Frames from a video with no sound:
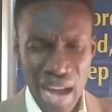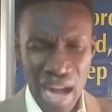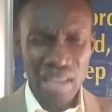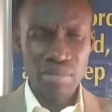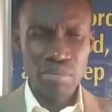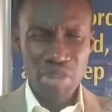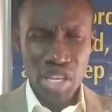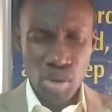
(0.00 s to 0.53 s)

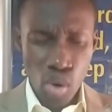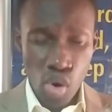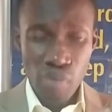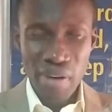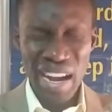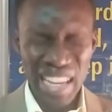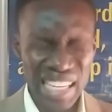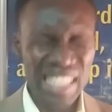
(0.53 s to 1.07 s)
and me
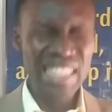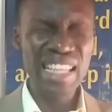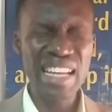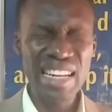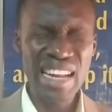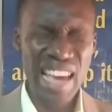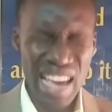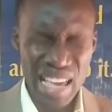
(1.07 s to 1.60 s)
over in
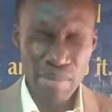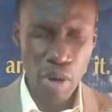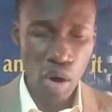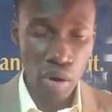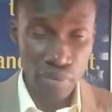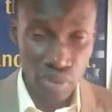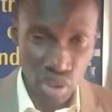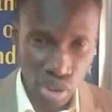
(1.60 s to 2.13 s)
the name
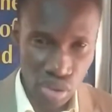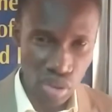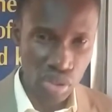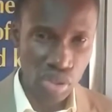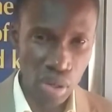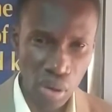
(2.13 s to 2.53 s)
of Jesus.